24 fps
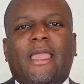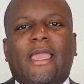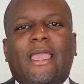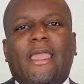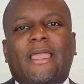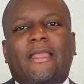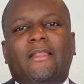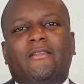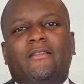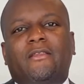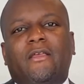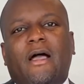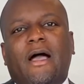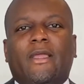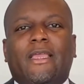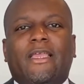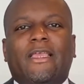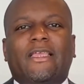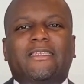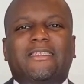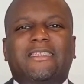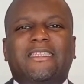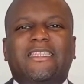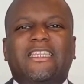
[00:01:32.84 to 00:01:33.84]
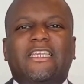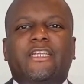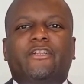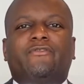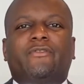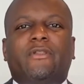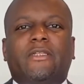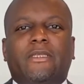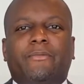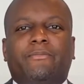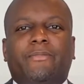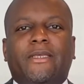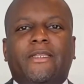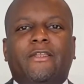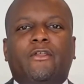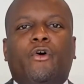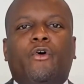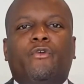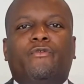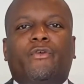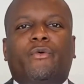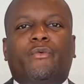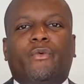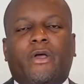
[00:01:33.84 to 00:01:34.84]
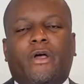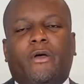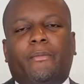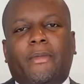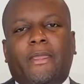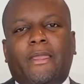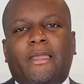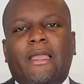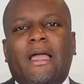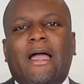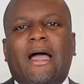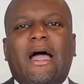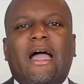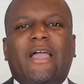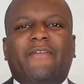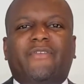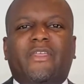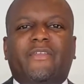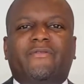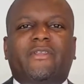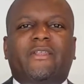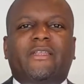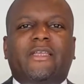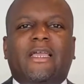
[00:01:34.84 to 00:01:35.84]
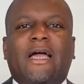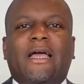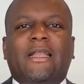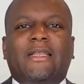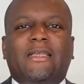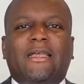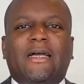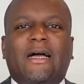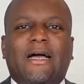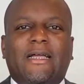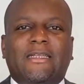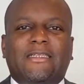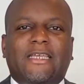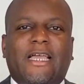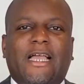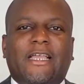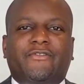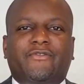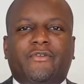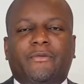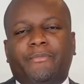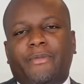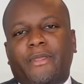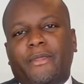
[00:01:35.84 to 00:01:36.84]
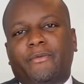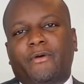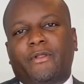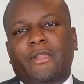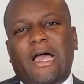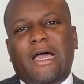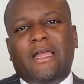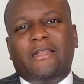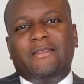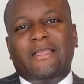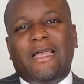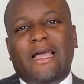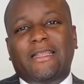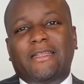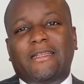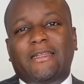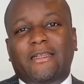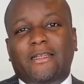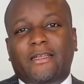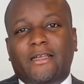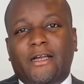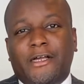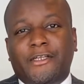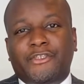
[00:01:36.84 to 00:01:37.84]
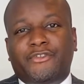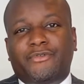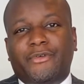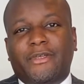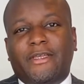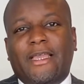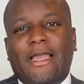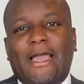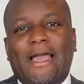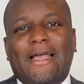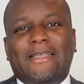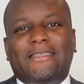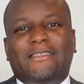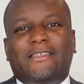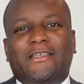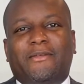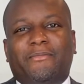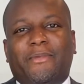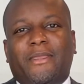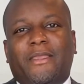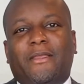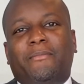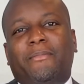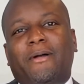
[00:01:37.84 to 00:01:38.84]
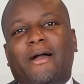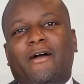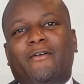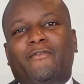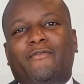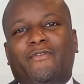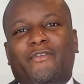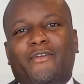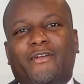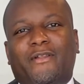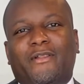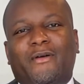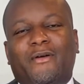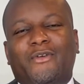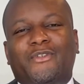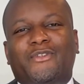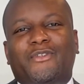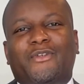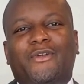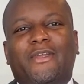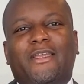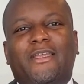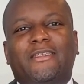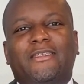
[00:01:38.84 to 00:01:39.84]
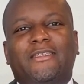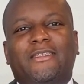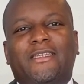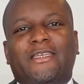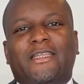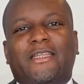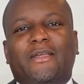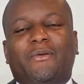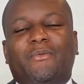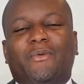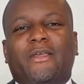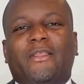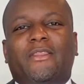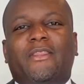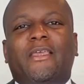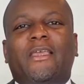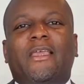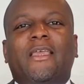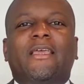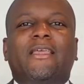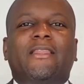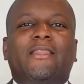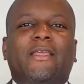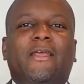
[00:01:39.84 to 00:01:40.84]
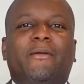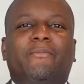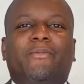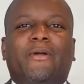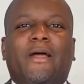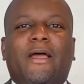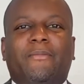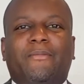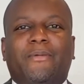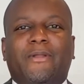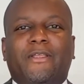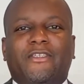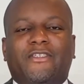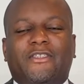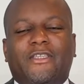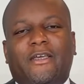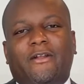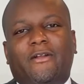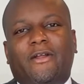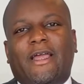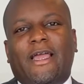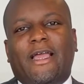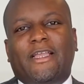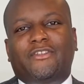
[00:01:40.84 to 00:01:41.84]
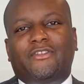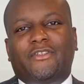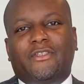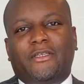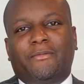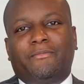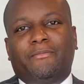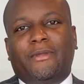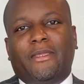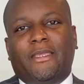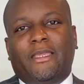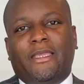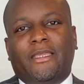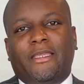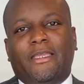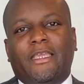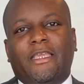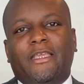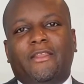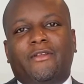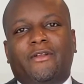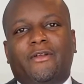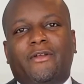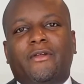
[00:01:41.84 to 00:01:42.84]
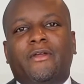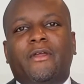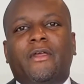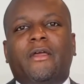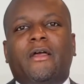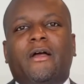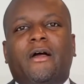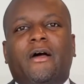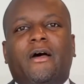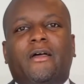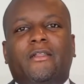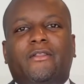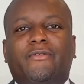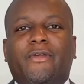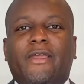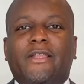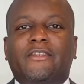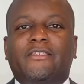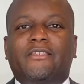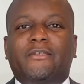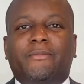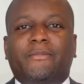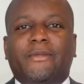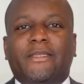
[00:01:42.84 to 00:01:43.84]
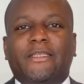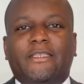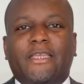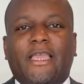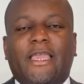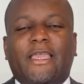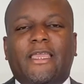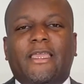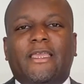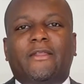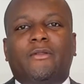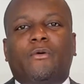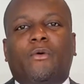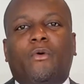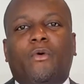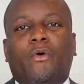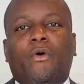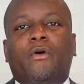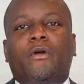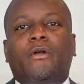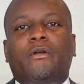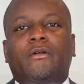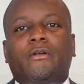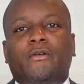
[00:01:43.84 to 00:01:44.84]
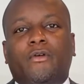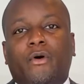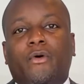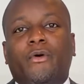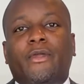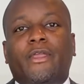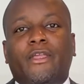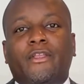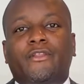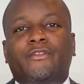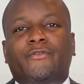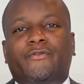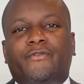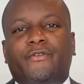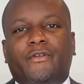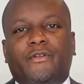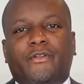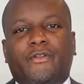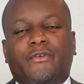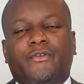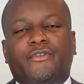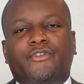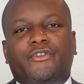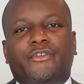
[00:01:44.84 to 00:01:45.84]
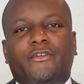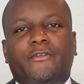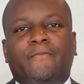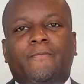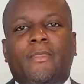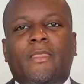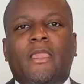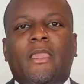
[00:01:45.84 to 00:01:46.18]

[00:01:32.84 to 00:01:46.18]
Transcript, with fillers: And it's literally been overwhelming. I've even gotten contacts from people outside of the country asking me about foreclosure and dealing with their properties that are actually being either uh, threatened to be taken or going into foreclosure.